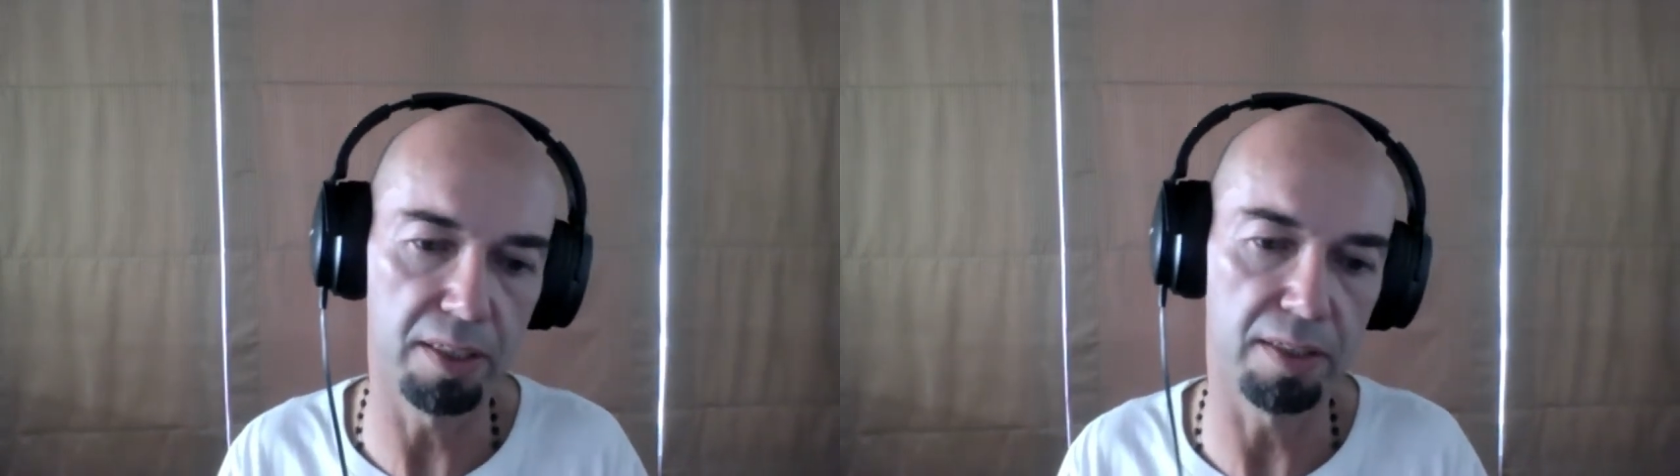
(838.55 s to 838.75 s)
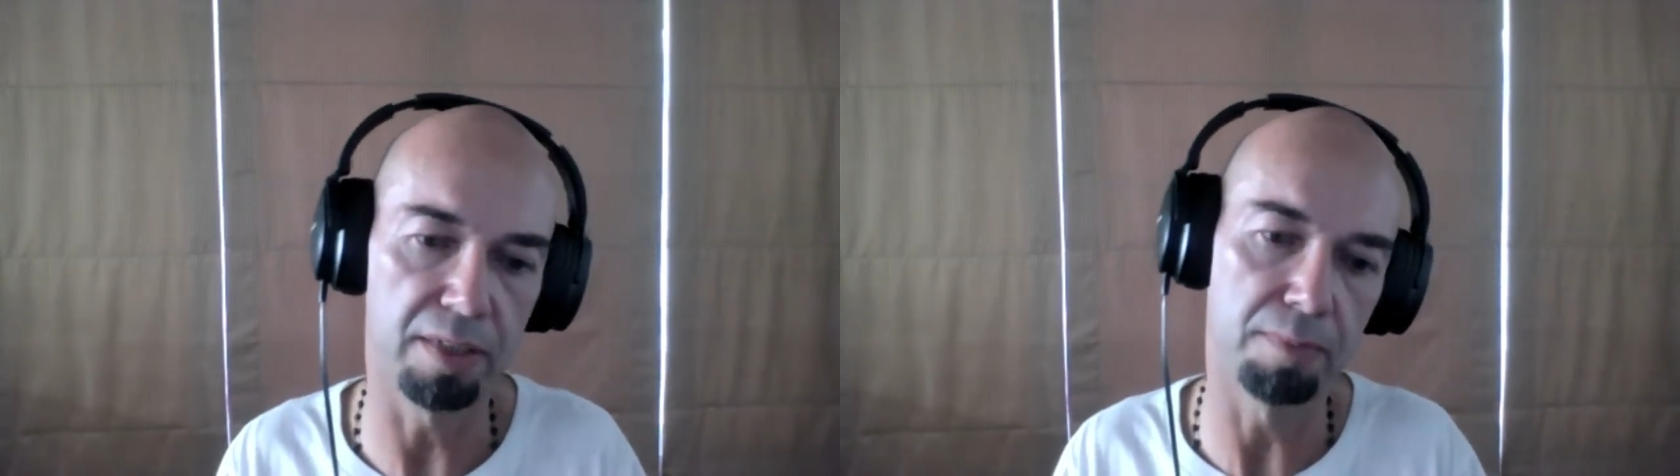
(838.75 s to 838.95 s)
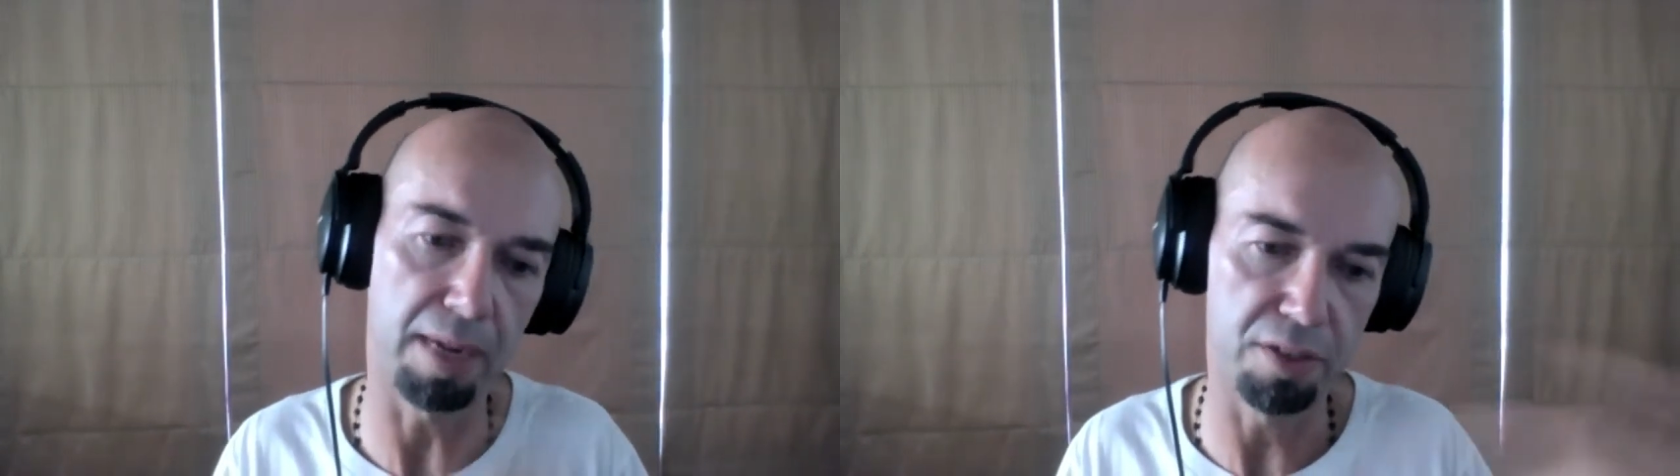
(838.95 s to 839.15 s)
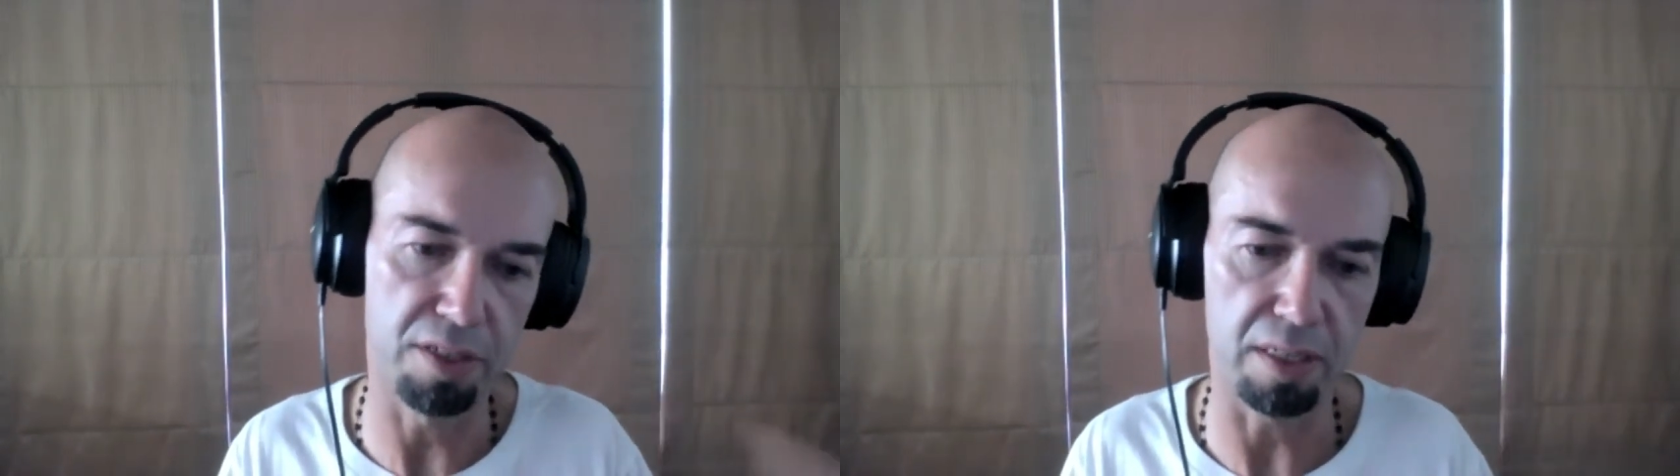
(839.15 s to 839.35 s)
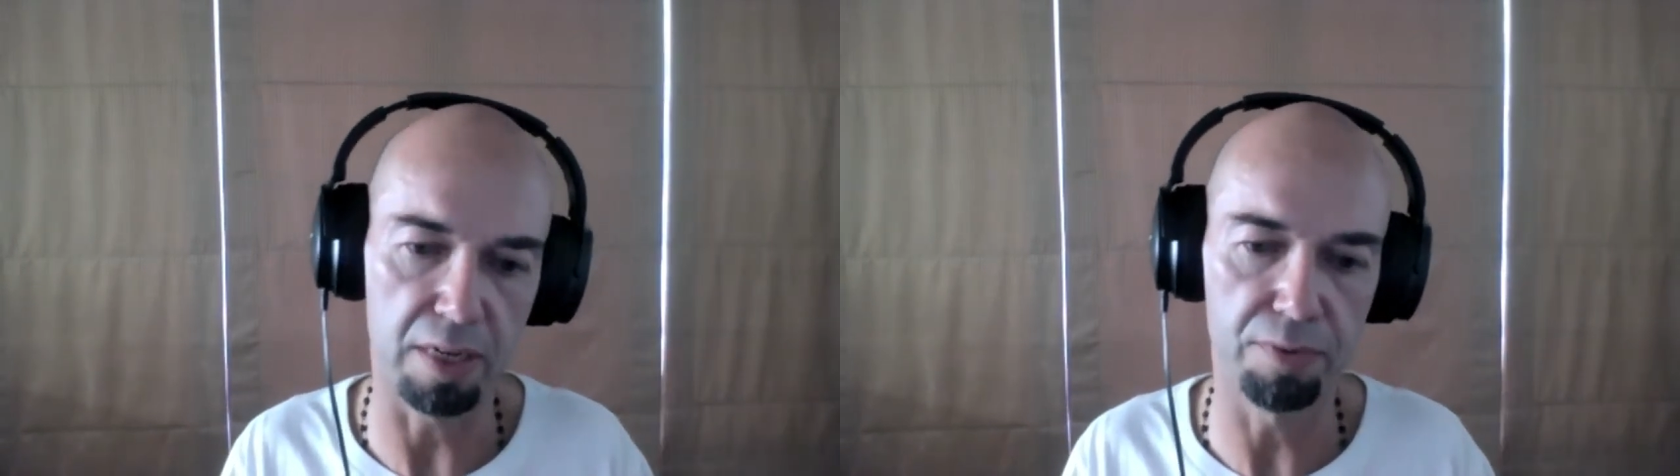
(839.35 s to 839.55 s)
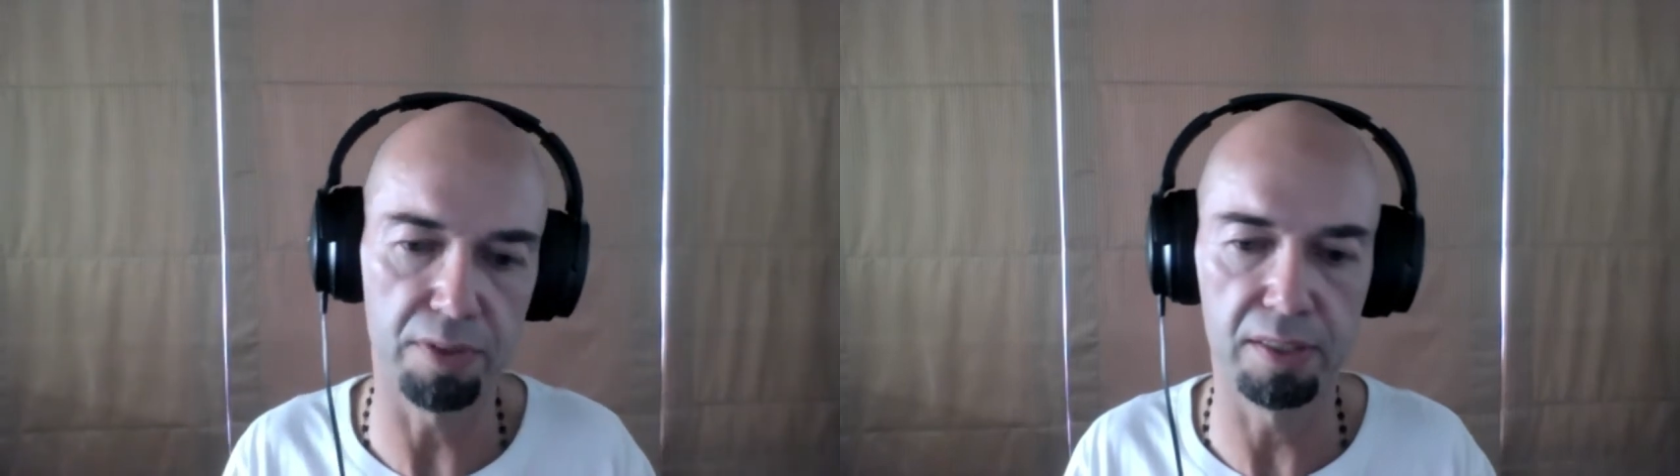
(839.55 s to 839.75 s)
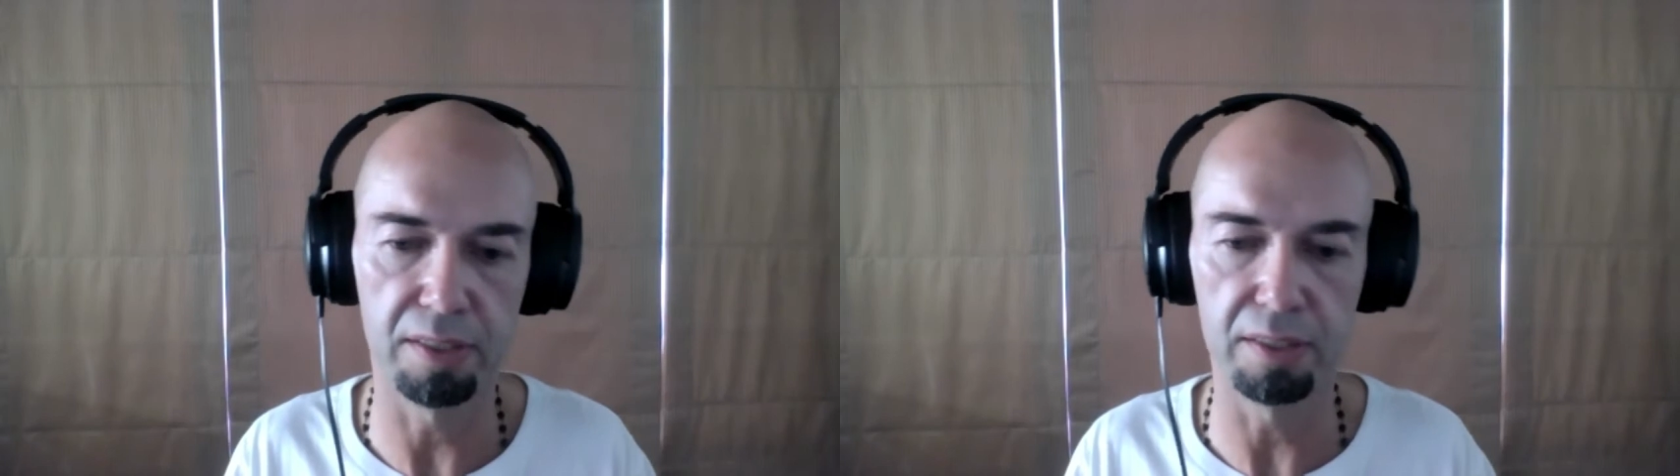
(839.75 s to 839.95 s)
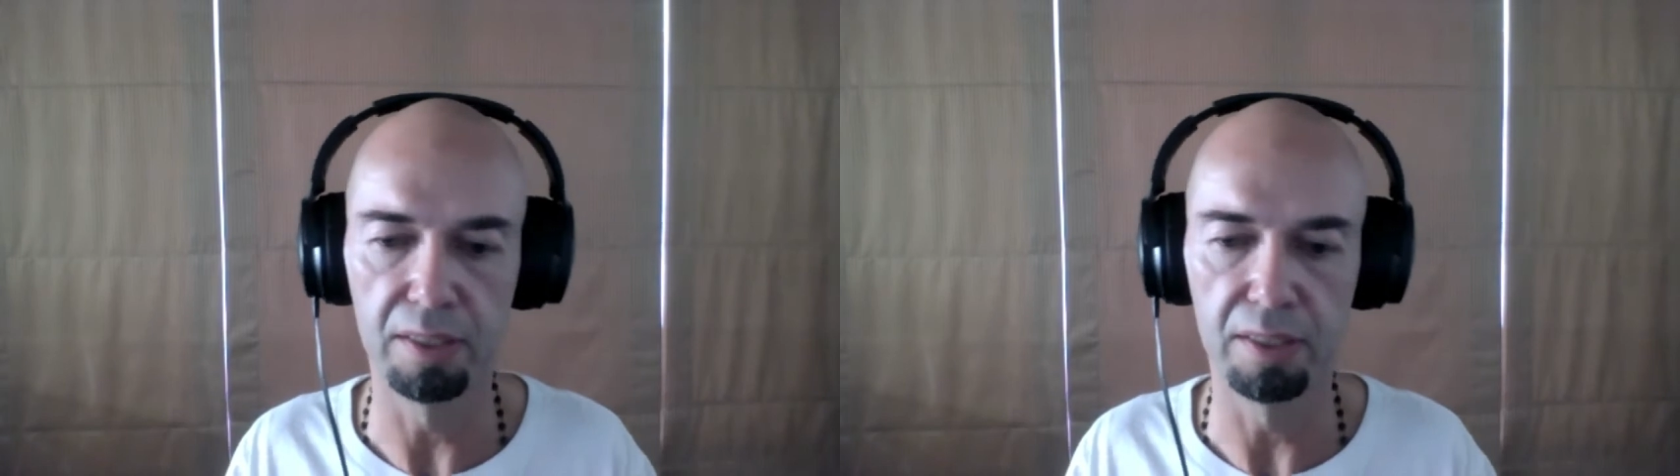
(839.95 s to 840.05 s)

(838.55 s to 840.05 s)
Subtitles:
and then back to South Africa,